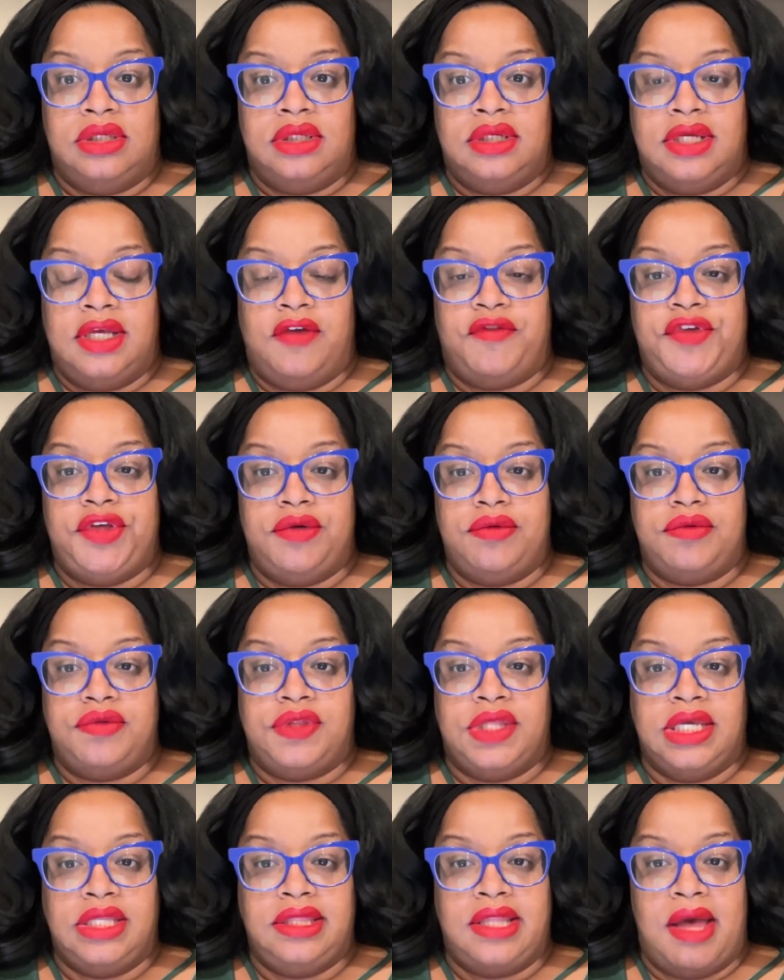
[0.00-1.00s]
If you
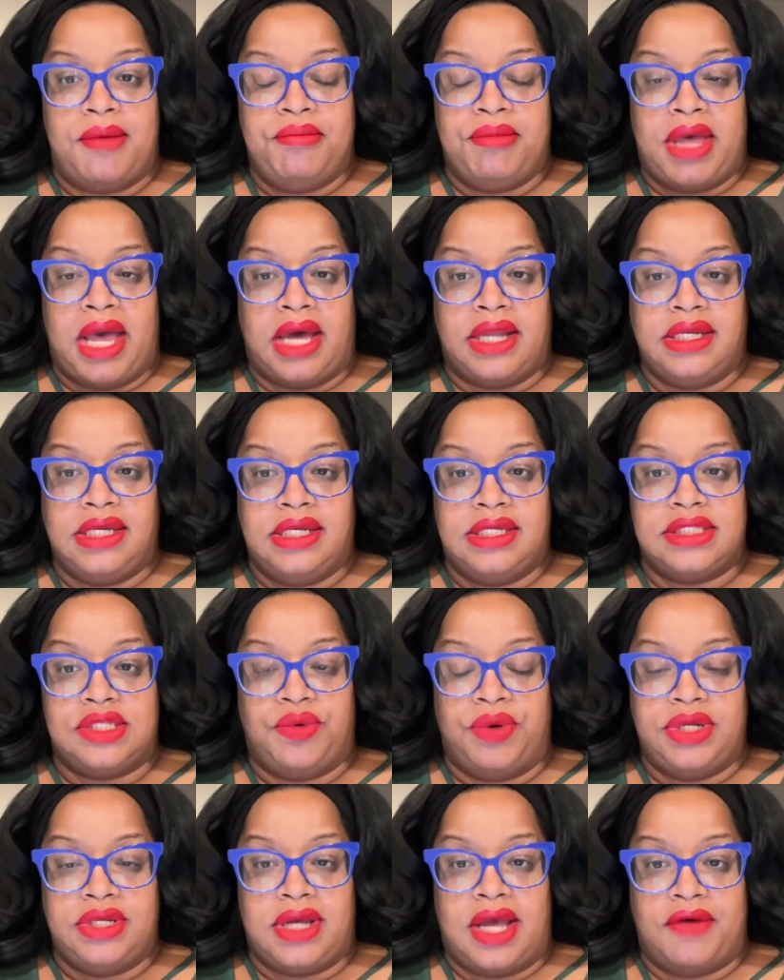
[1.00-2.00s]
think that Maddie is
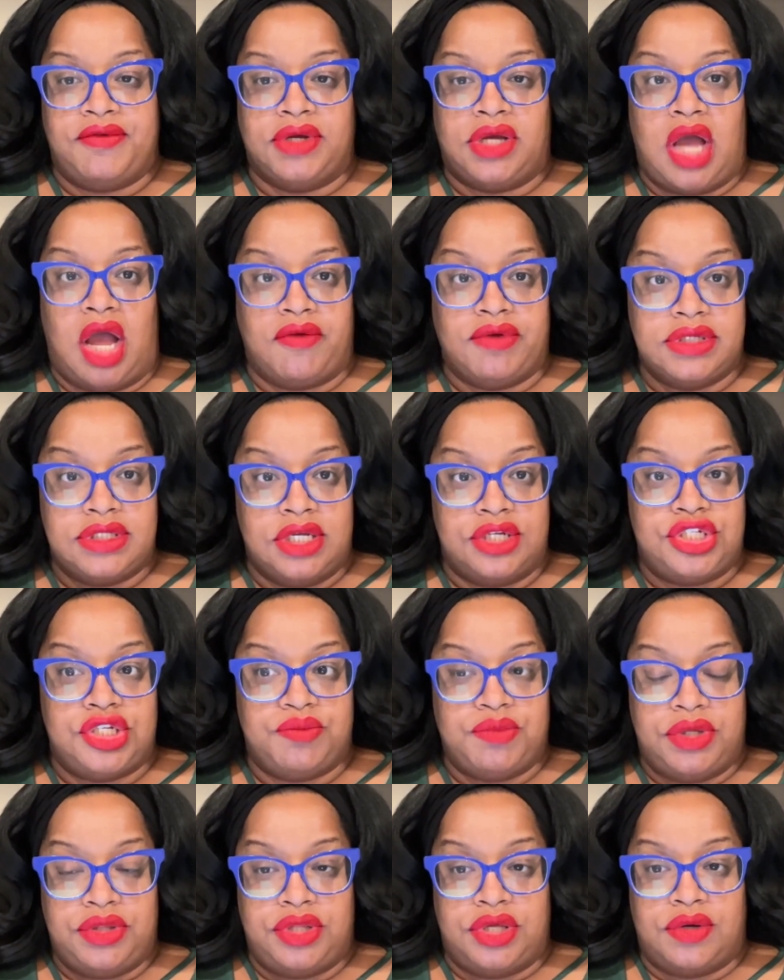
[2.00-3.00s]
going to have a conversation
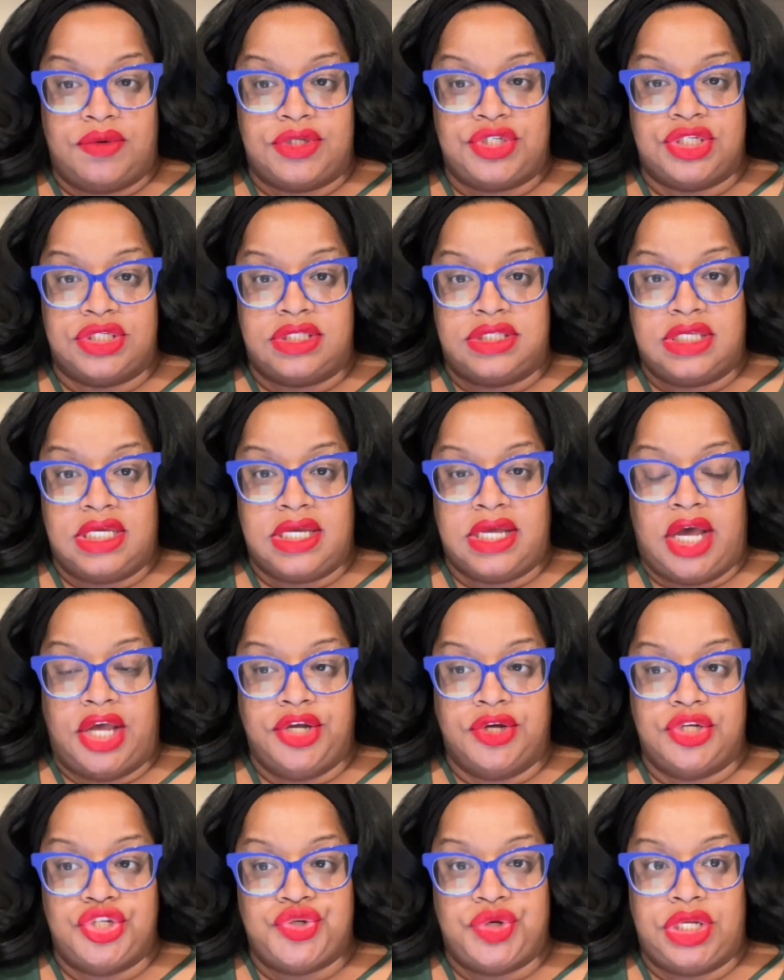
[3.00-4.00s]
with you, she's seeing how
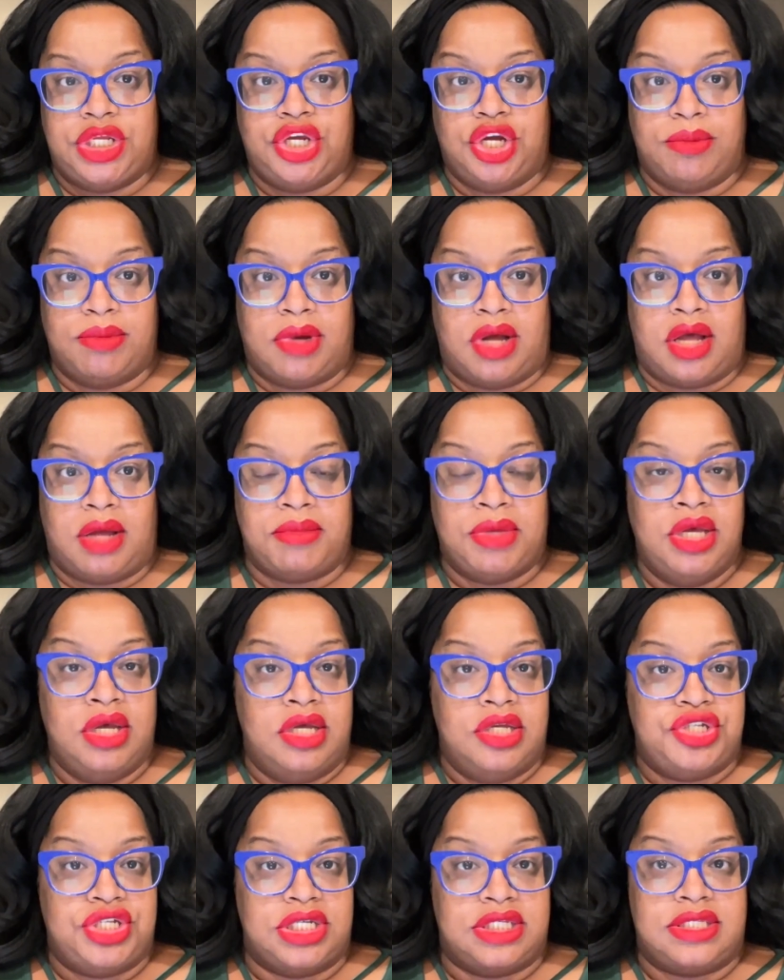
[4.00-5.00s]
you're treating your mom,
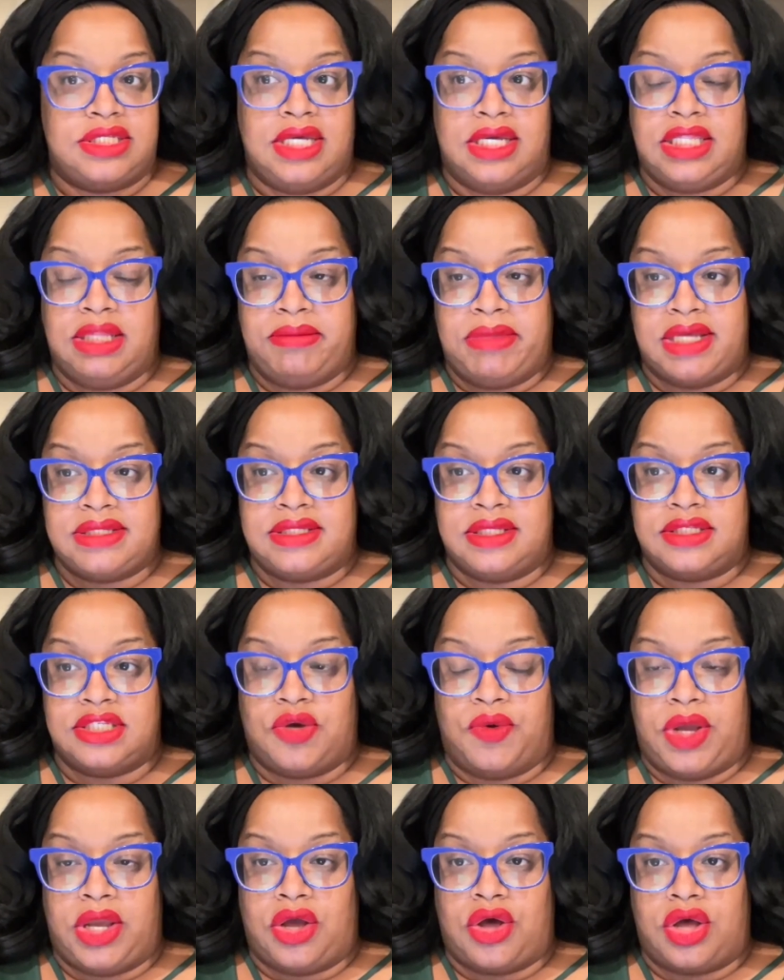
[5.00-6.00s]
she's seeing the mess that's
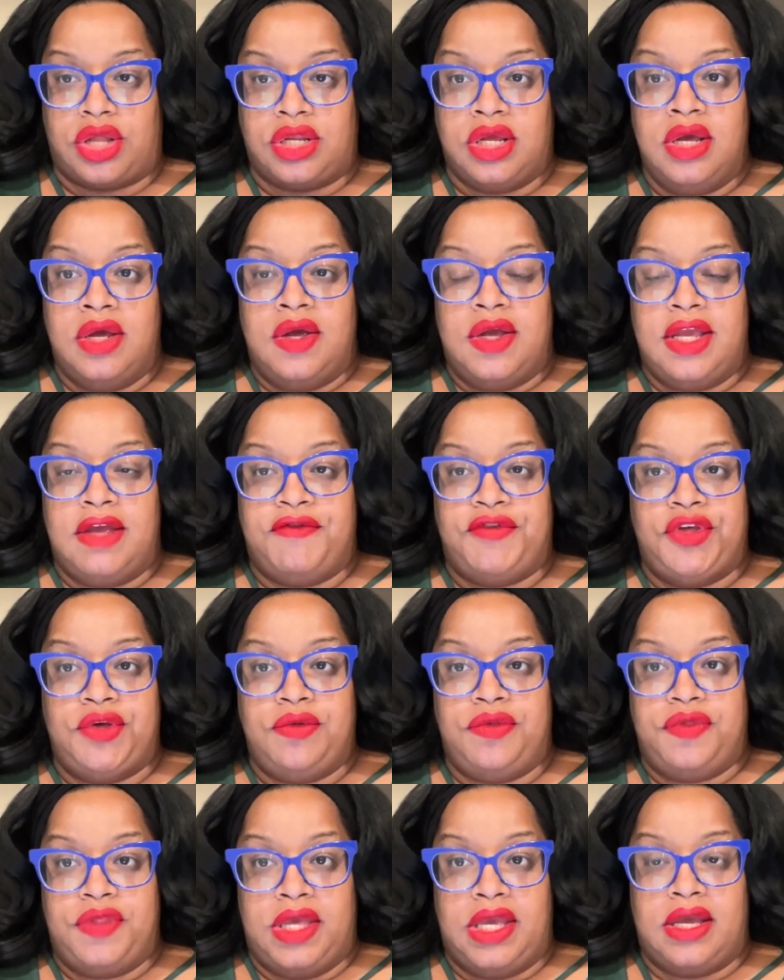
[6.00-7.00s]
going on. If you
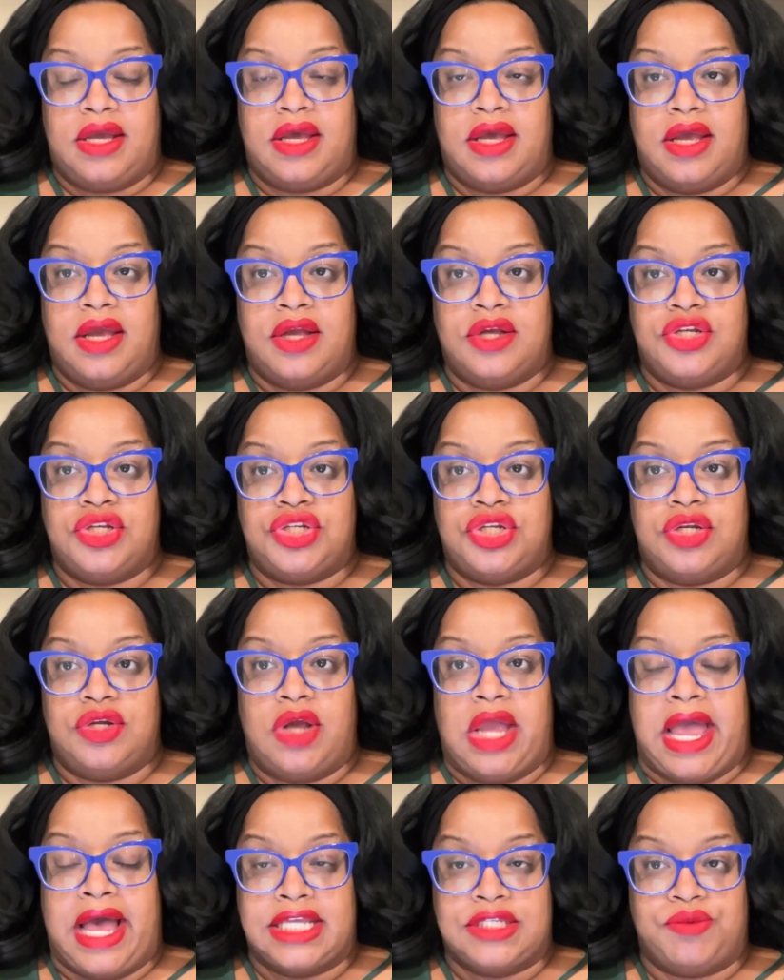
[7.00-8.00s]
think,
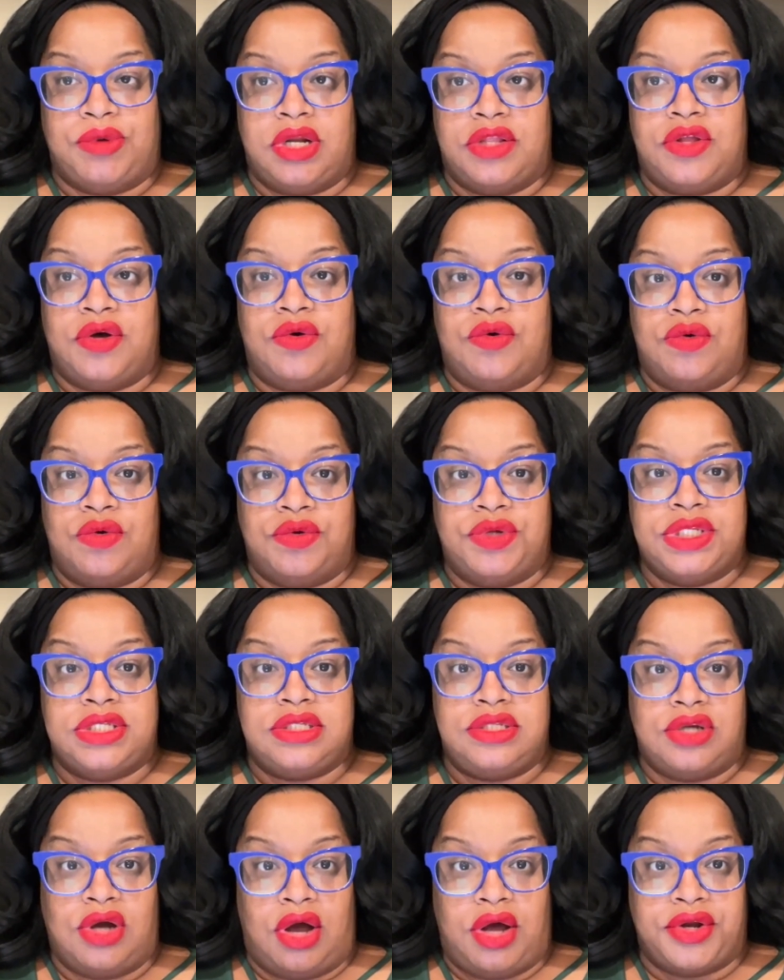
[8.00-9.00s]
as one of the
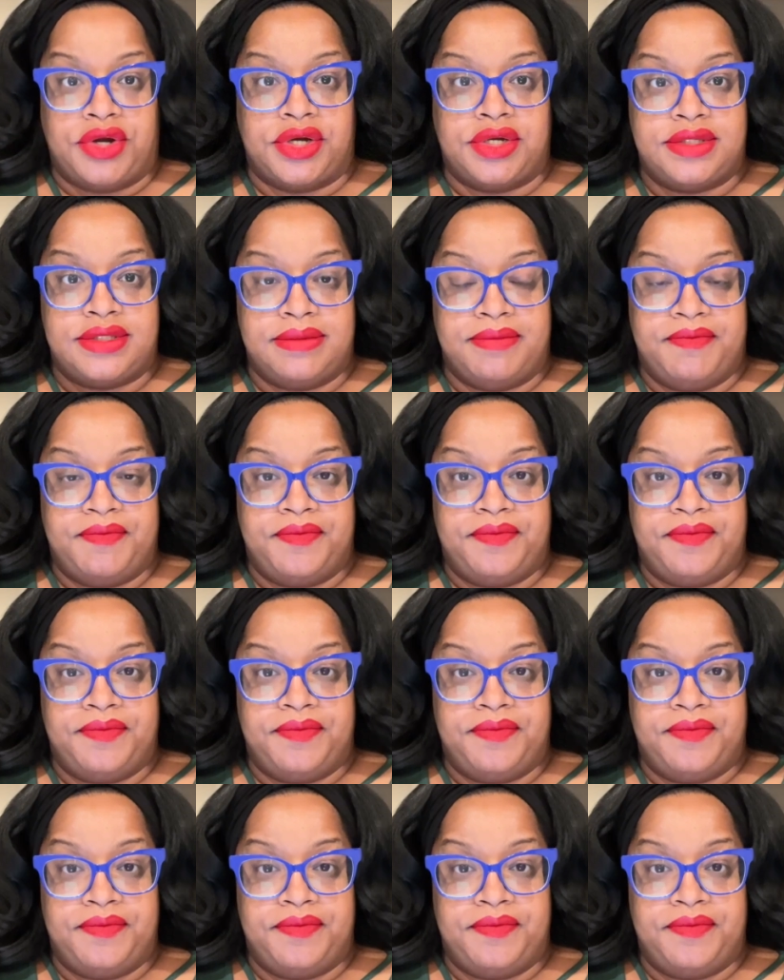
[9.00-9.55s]
oldest daughters,